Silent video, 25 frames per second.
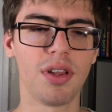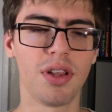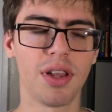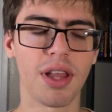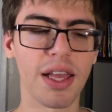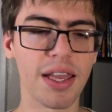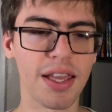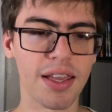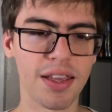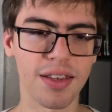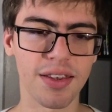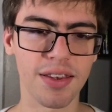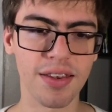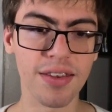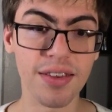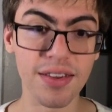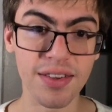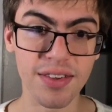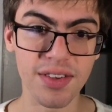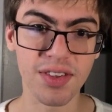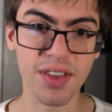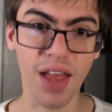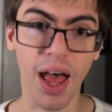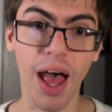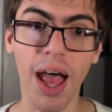like,
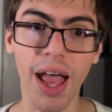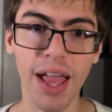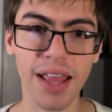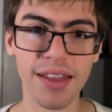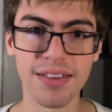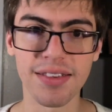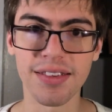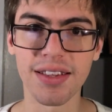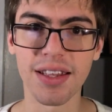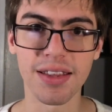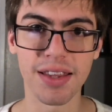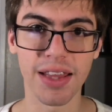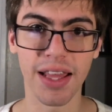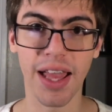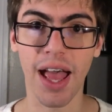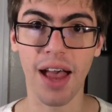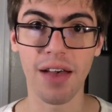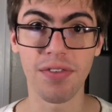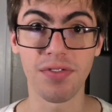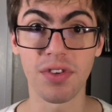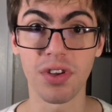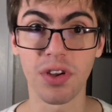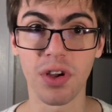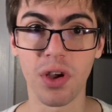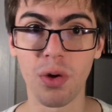decides that they
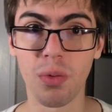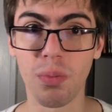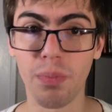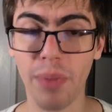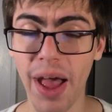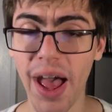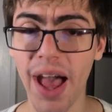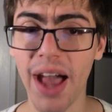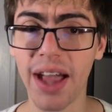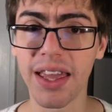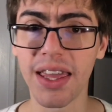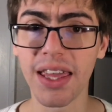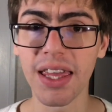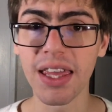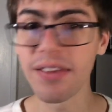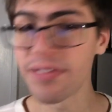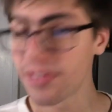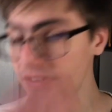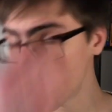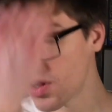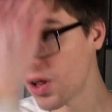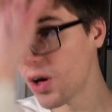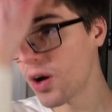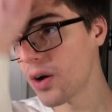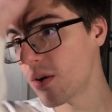have to go back,
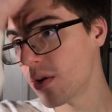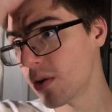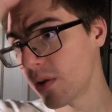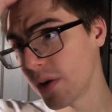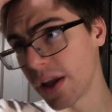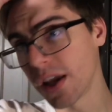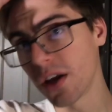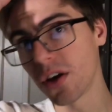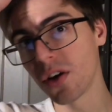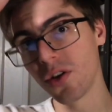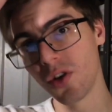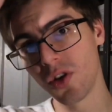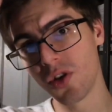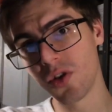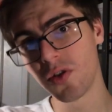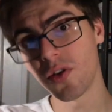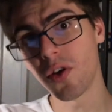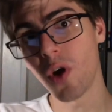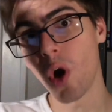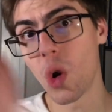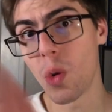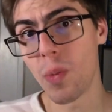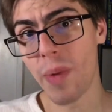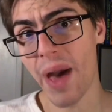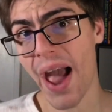even though he could just
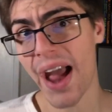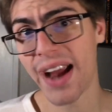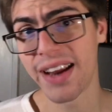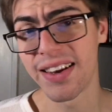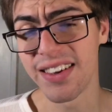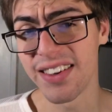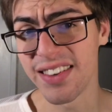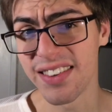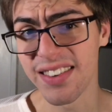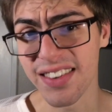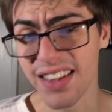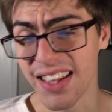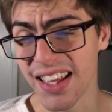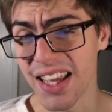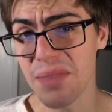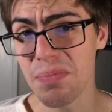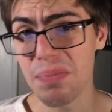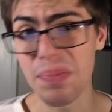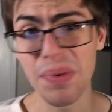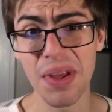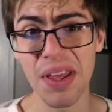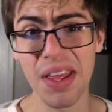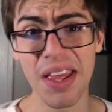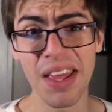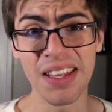go back to
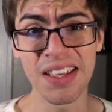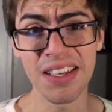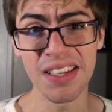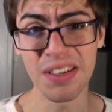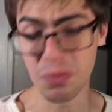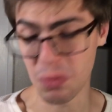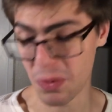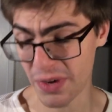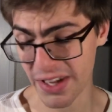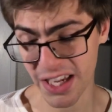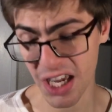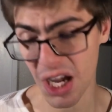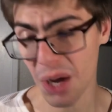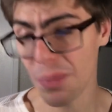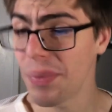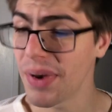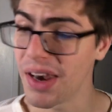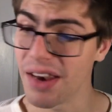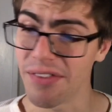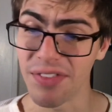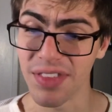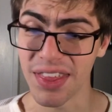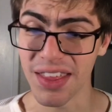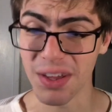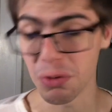sleep and wake up and
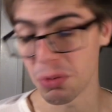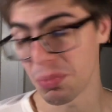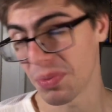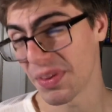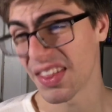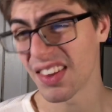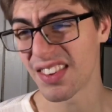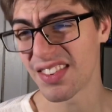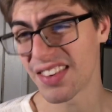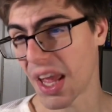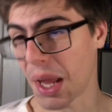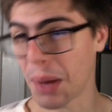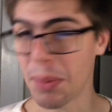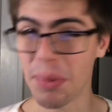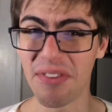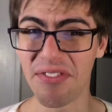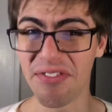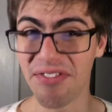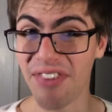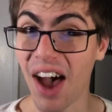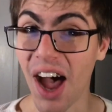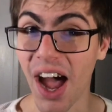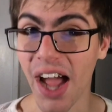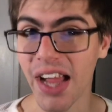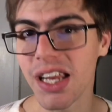everything would be the same and
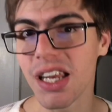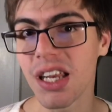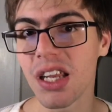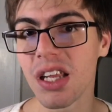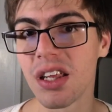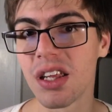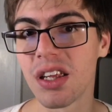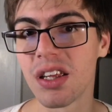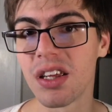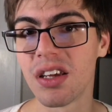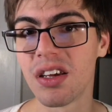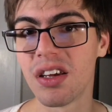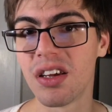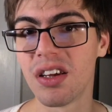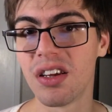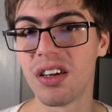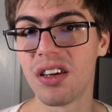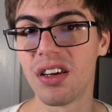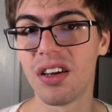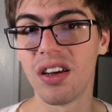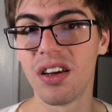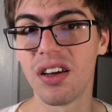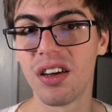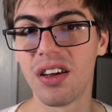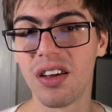fine.
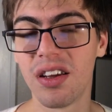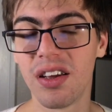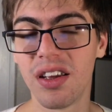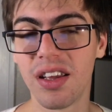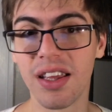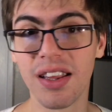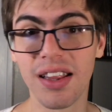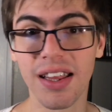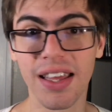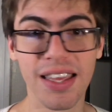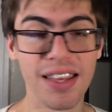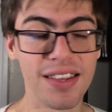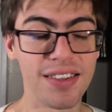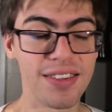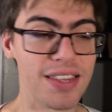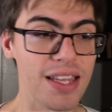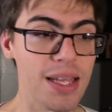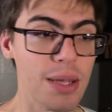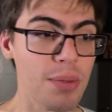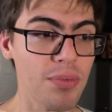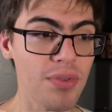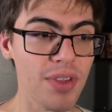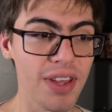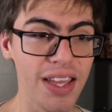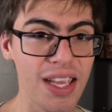He
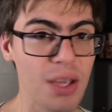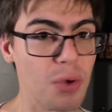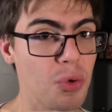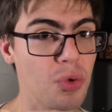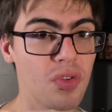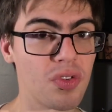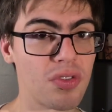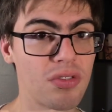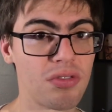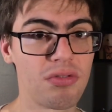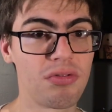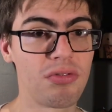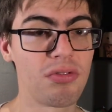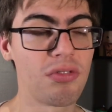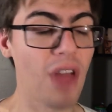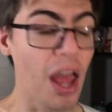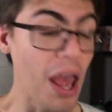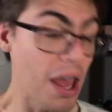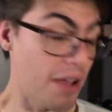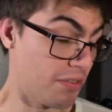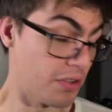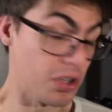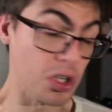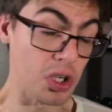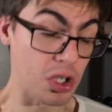seems like he was
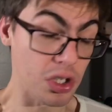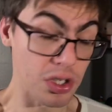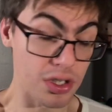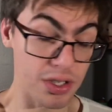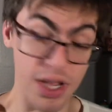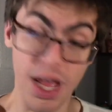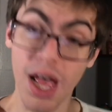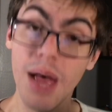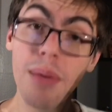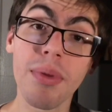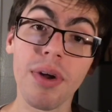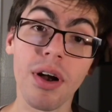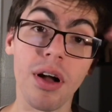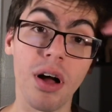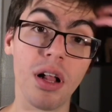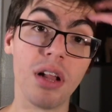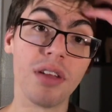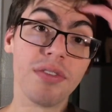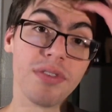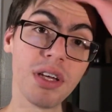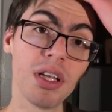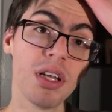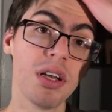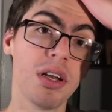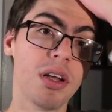having a good time at all
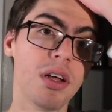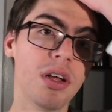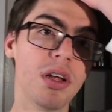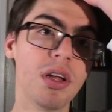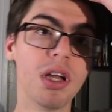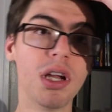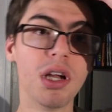of it.